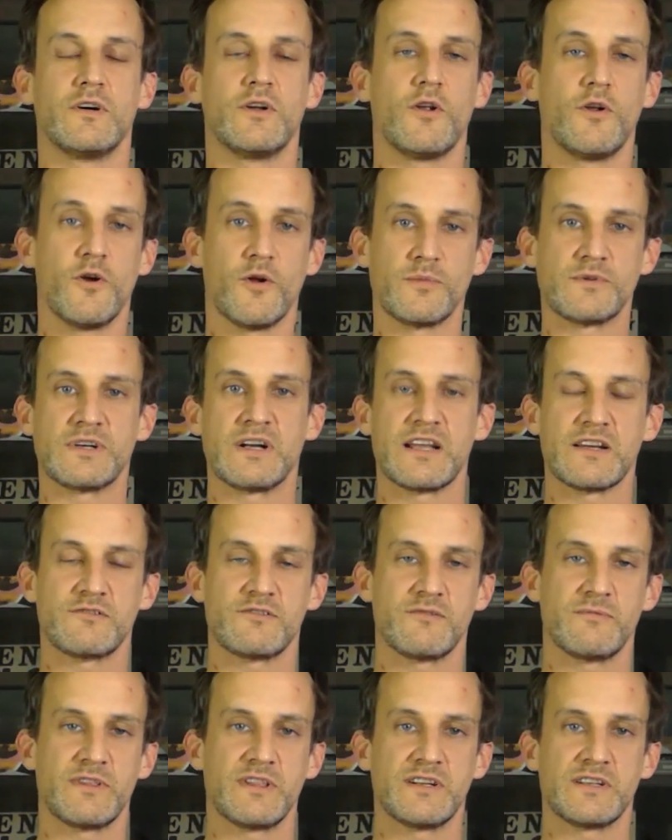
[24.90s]
an optional
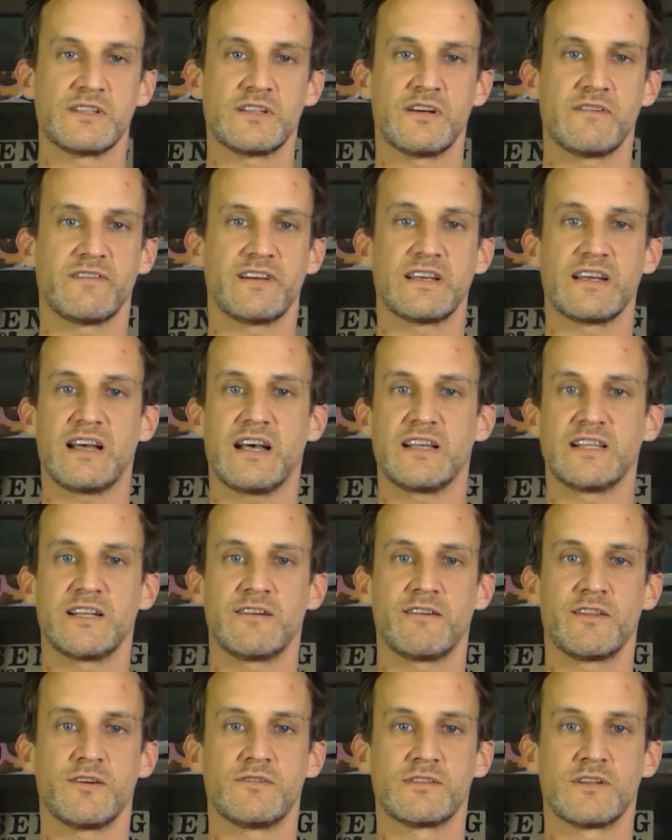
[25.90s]
extra within the survey, and
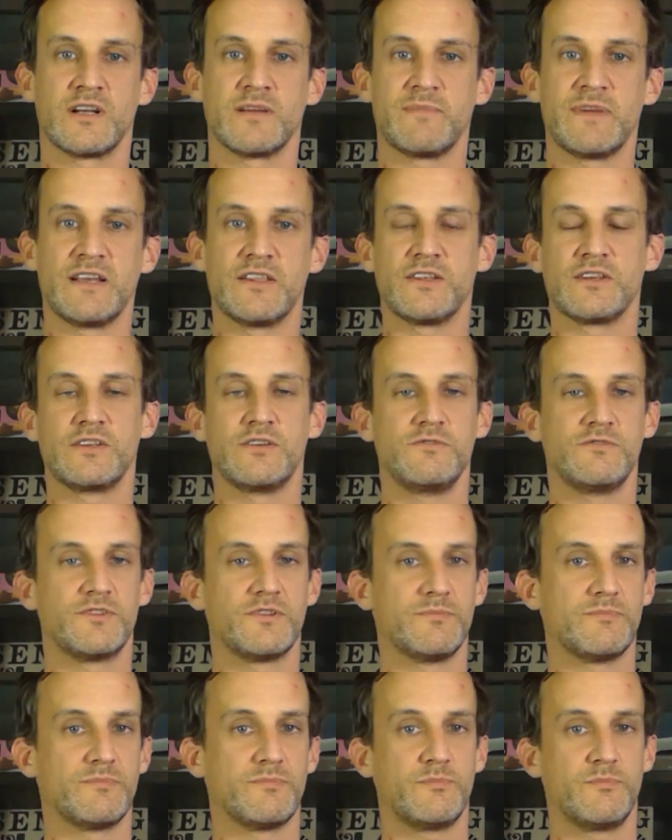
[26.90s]
there are those like me that use
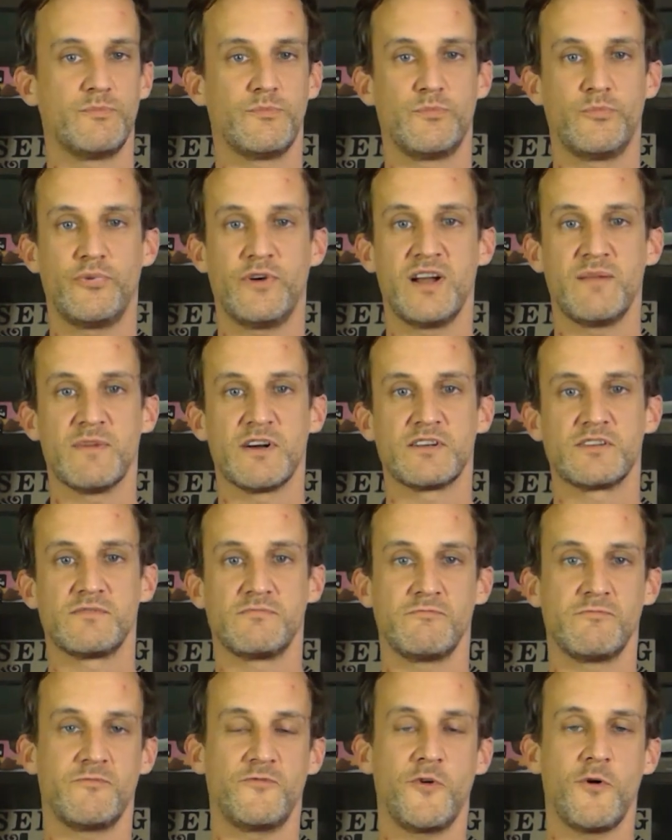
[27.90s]
them pretty much
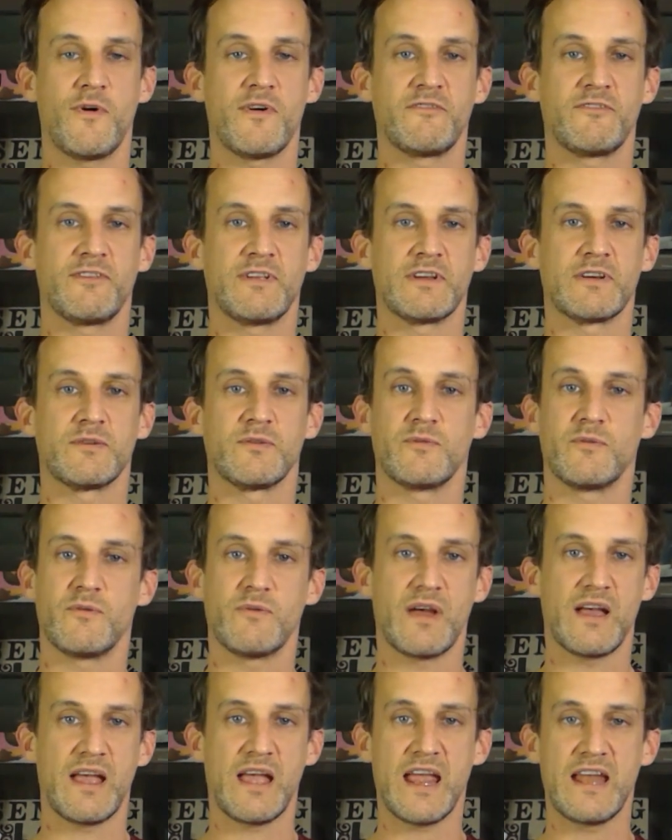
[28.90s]
for everything.
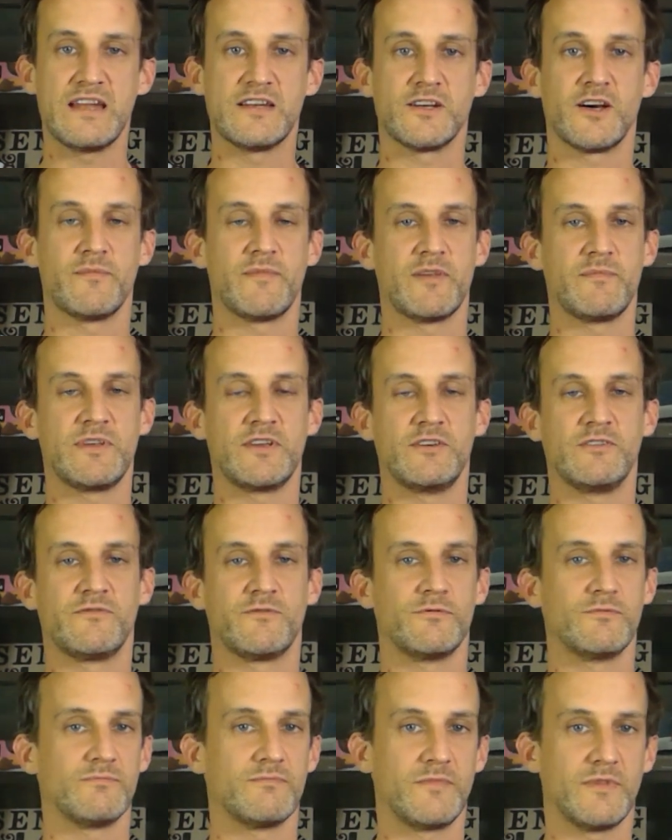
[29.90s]
Anytime they'd be
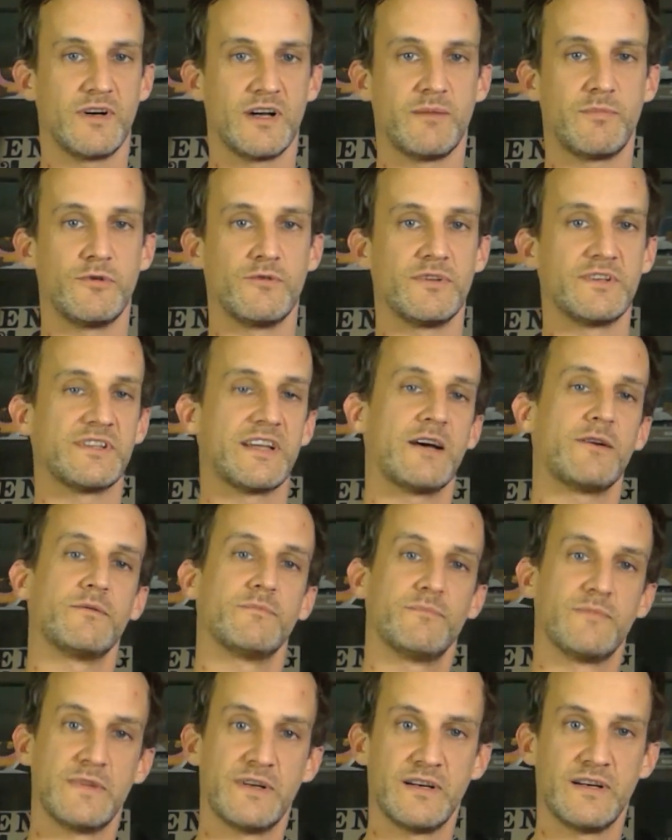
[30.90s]
useful, I pull this out
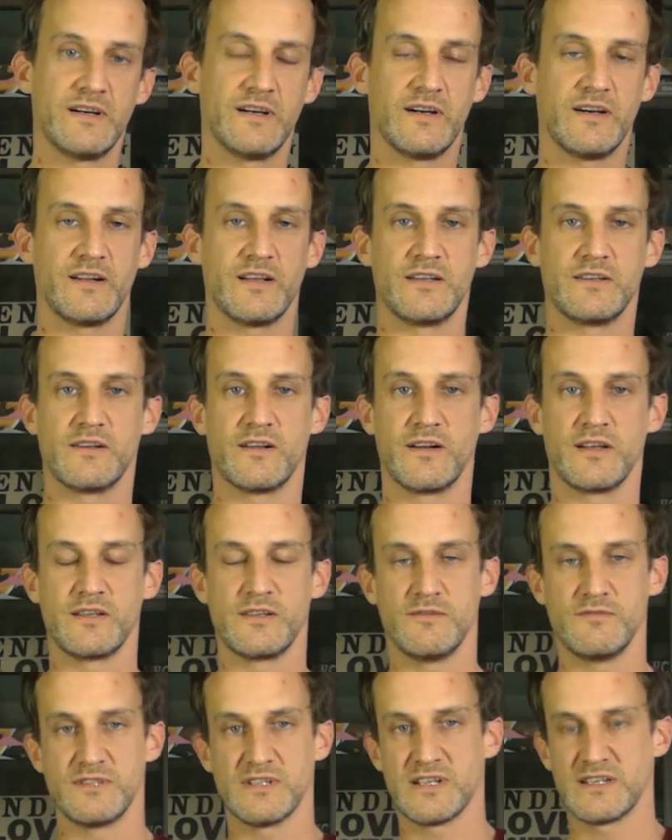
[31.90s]
and I
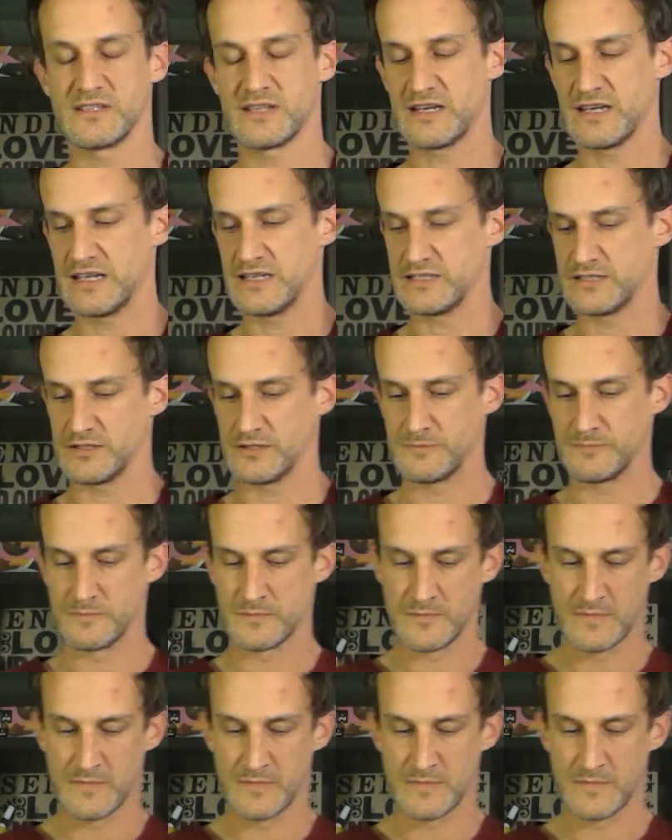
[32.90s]
use it as I need to.